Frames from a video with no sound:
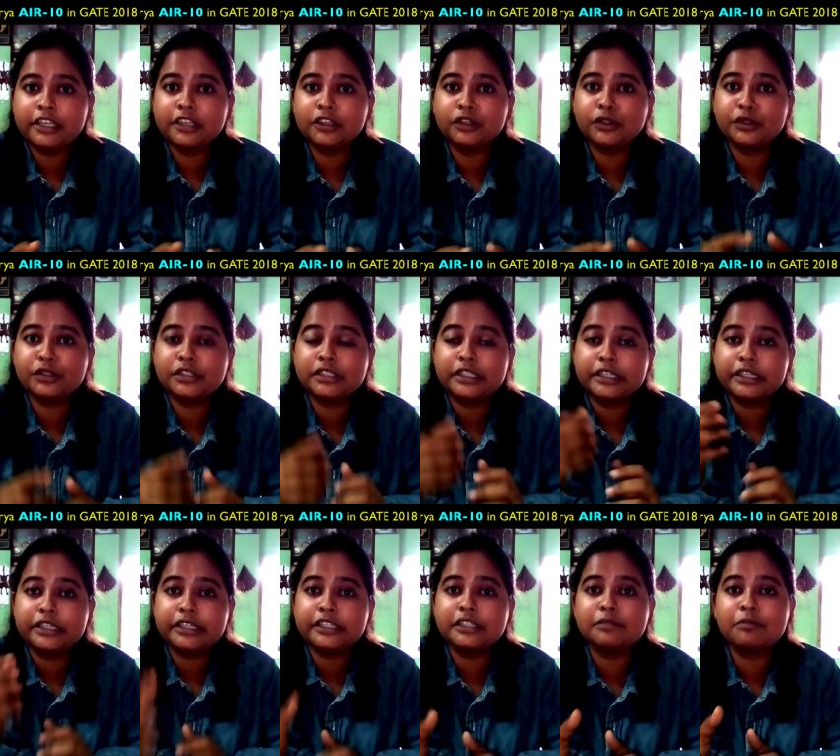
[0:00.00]
in those
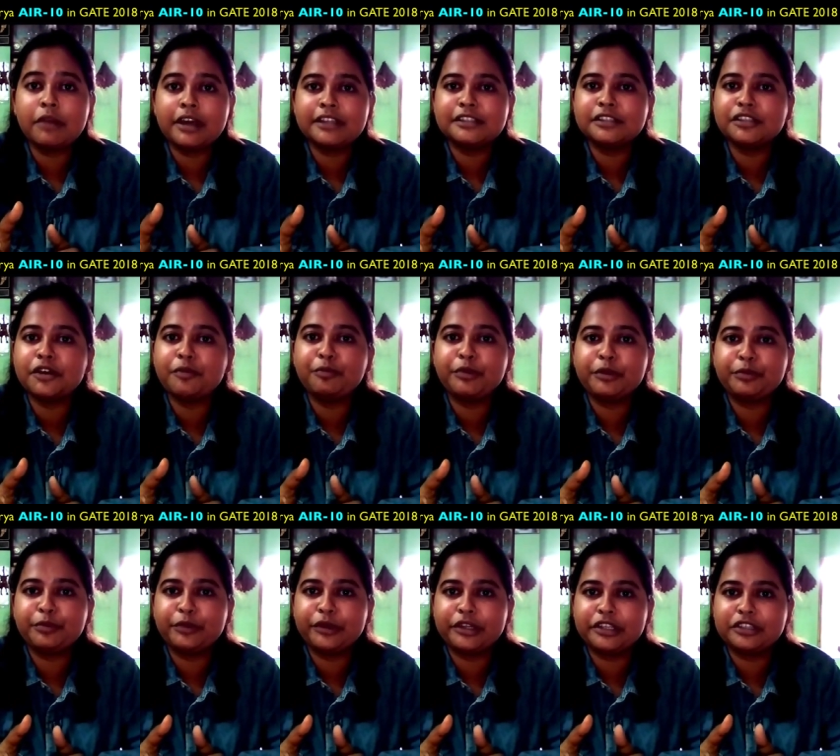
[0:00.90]
serious months of
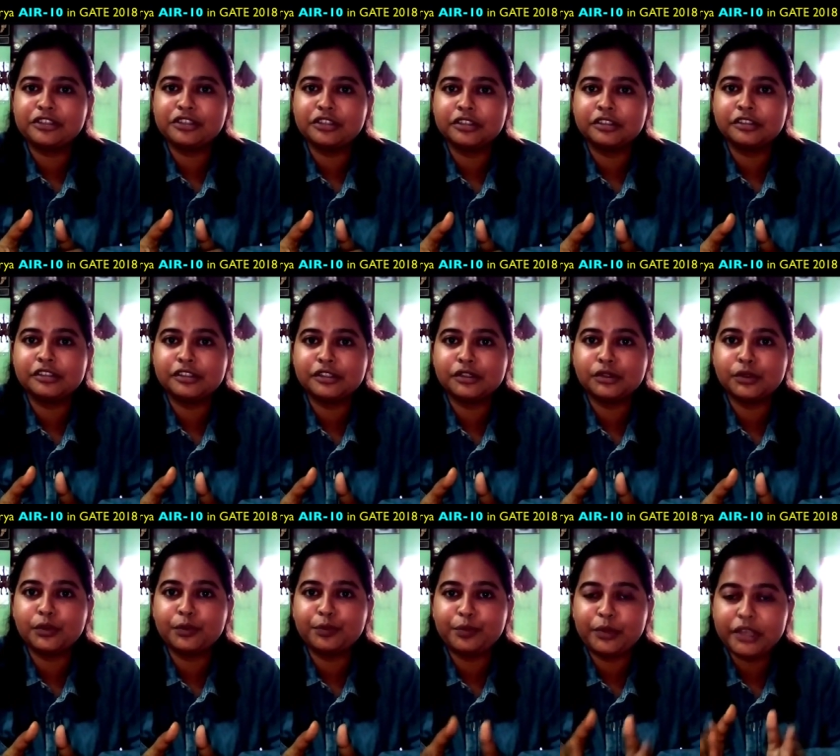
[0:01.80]
preparation.
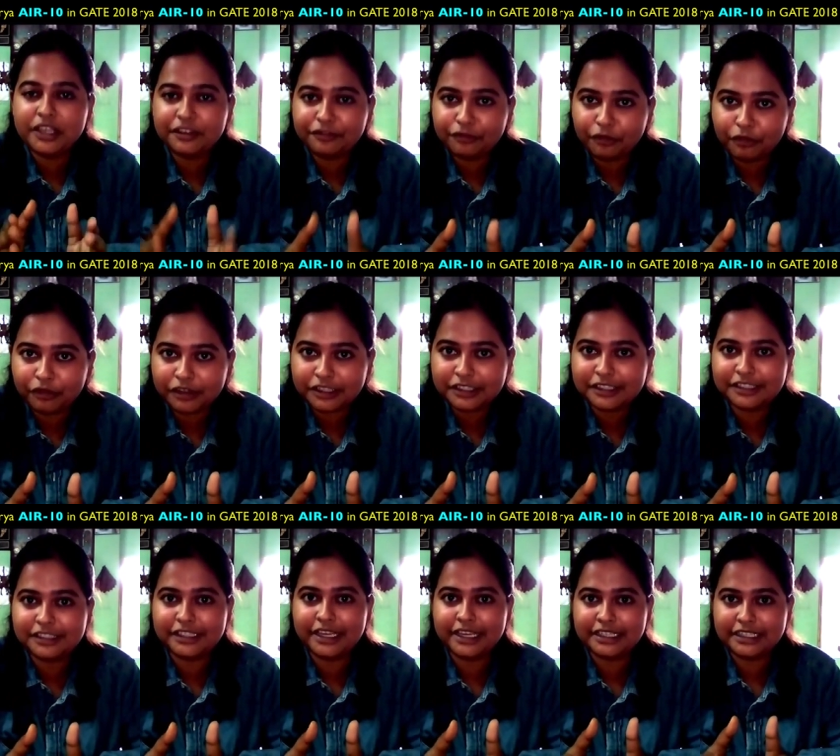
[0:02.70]
So be
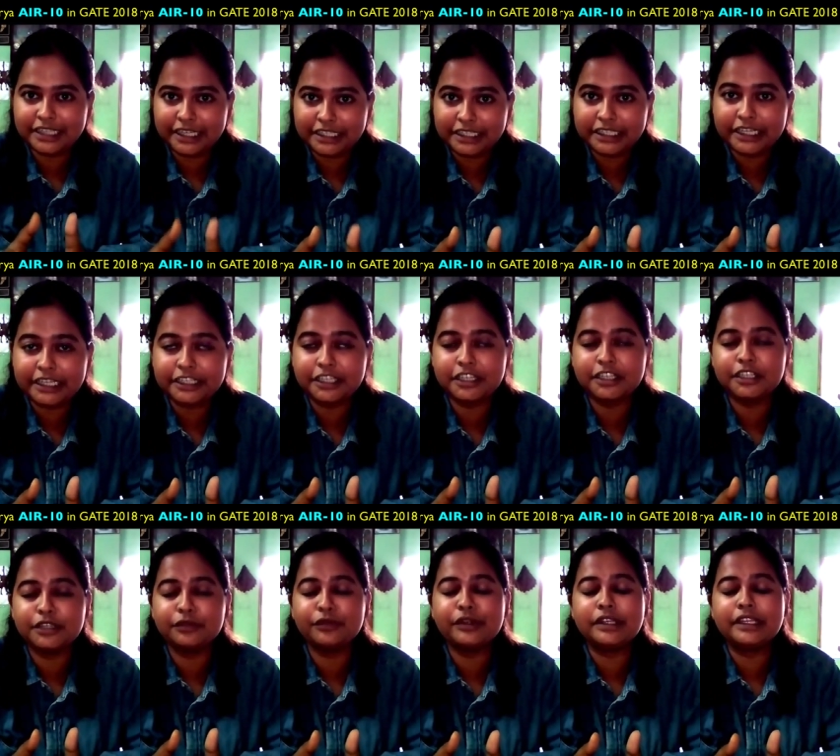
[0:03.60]
focused and dedicated,
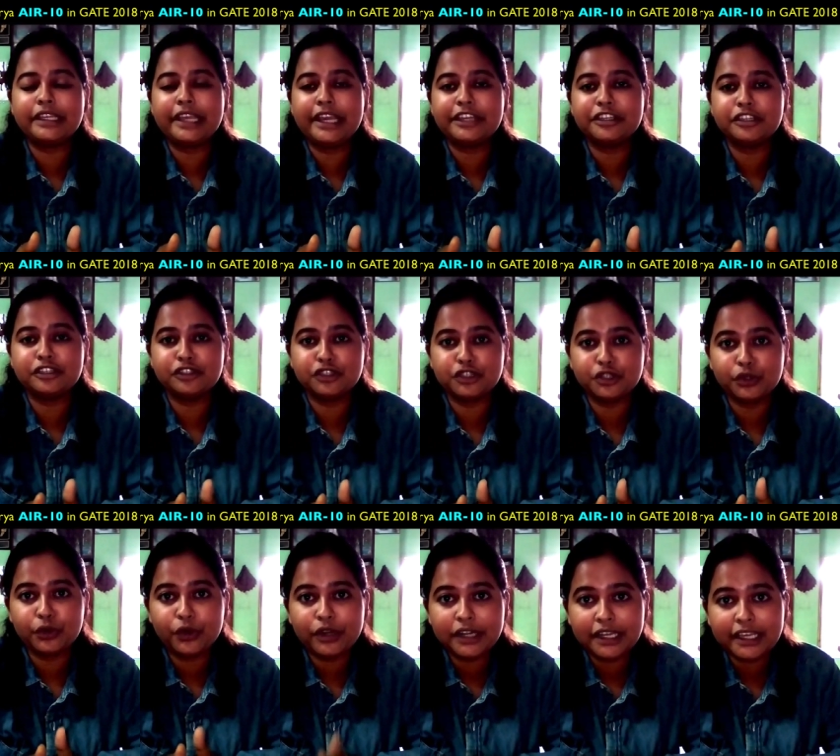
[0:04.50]
you will get it
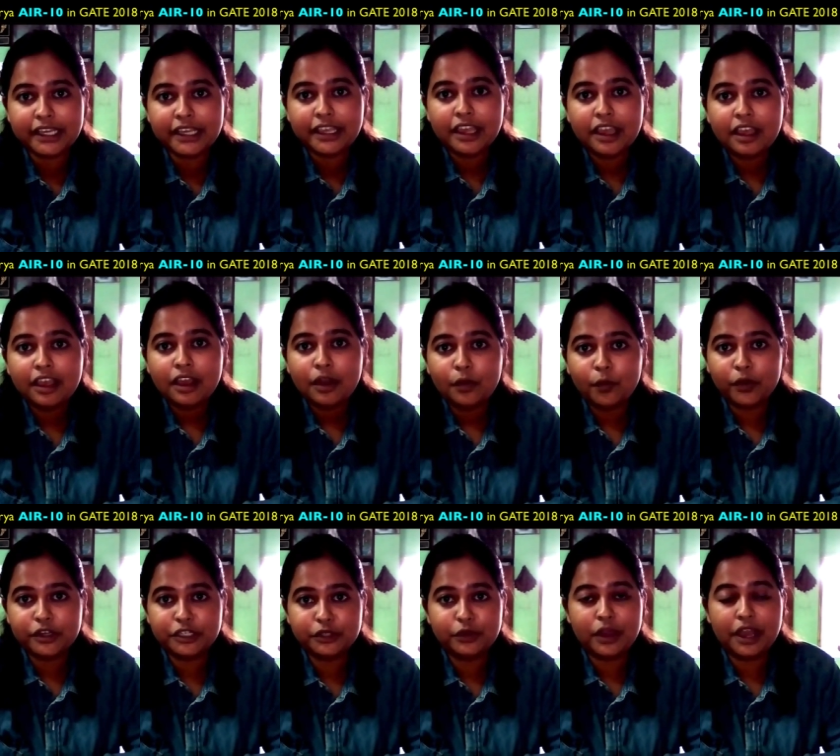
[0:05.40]
surely
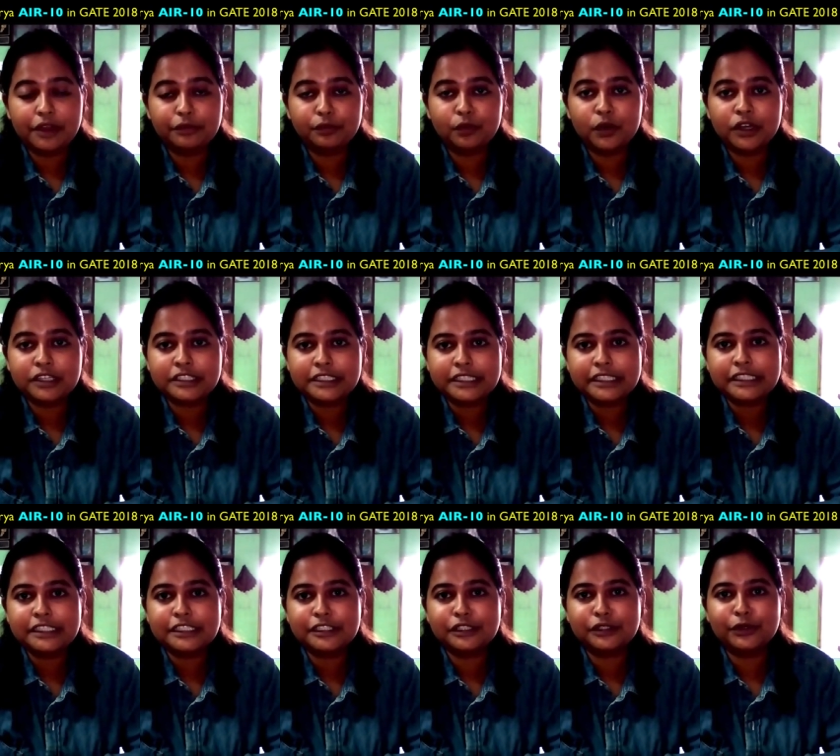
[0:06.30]
what you have
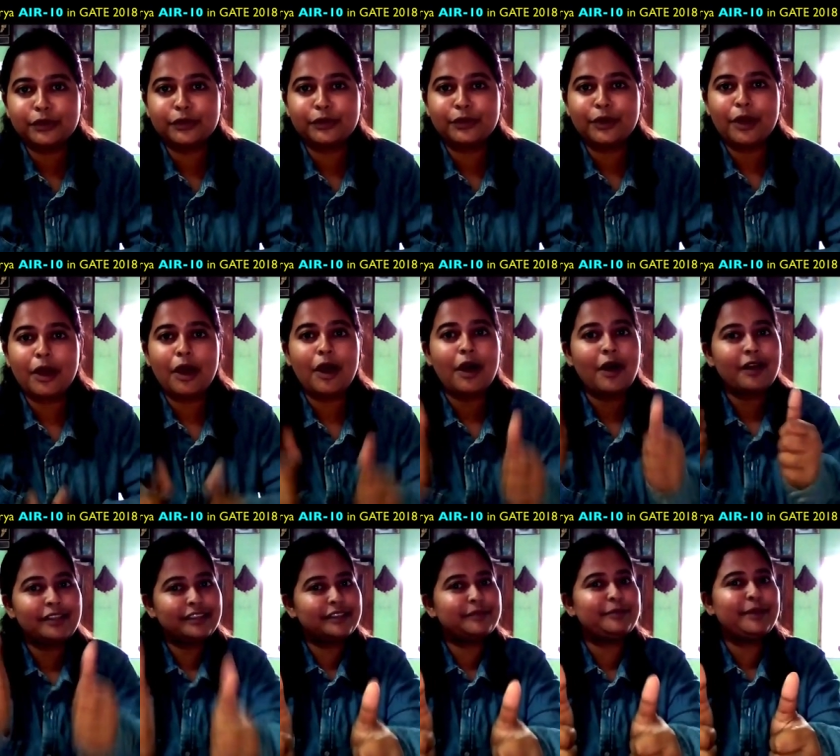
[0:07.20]
wanted. So
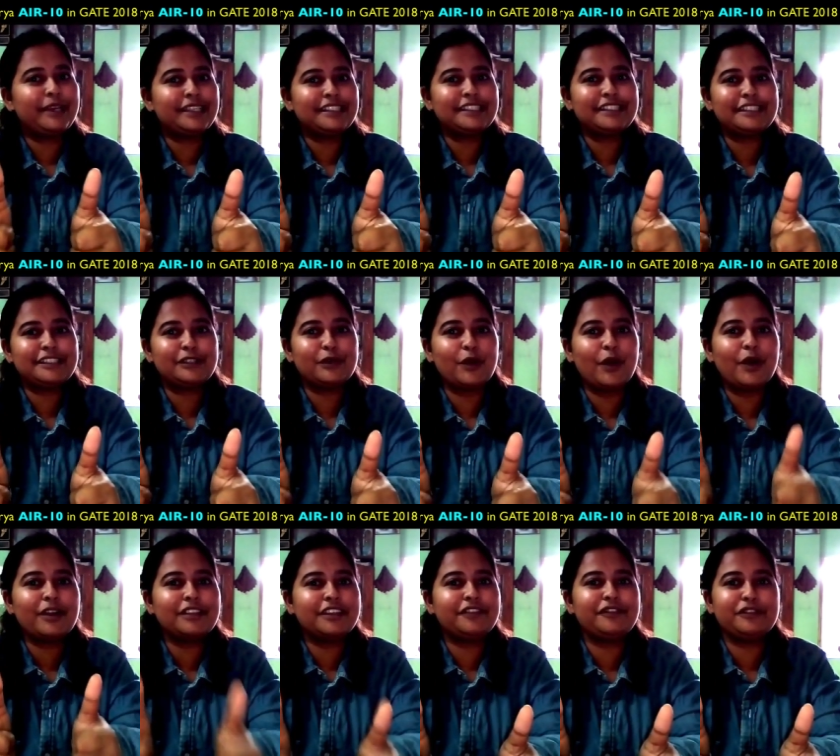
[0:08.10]
all the best to
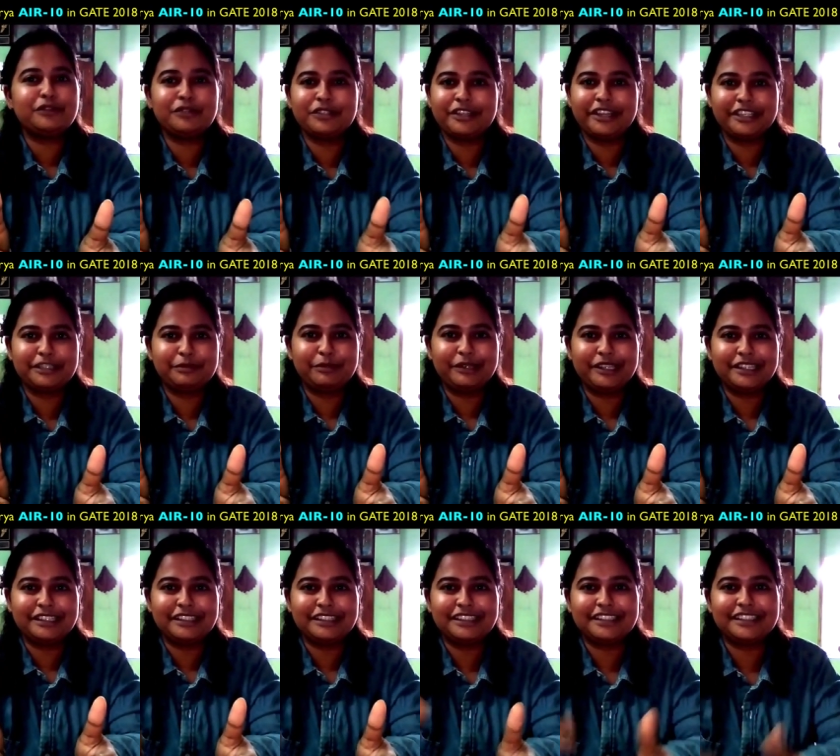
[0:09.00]
all the future
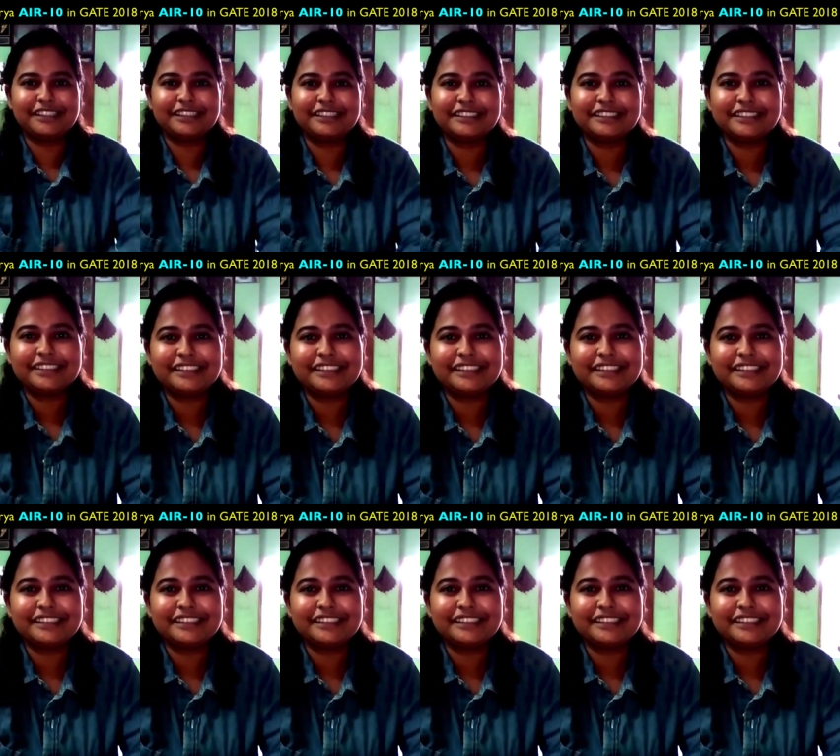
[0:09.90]
aspirants.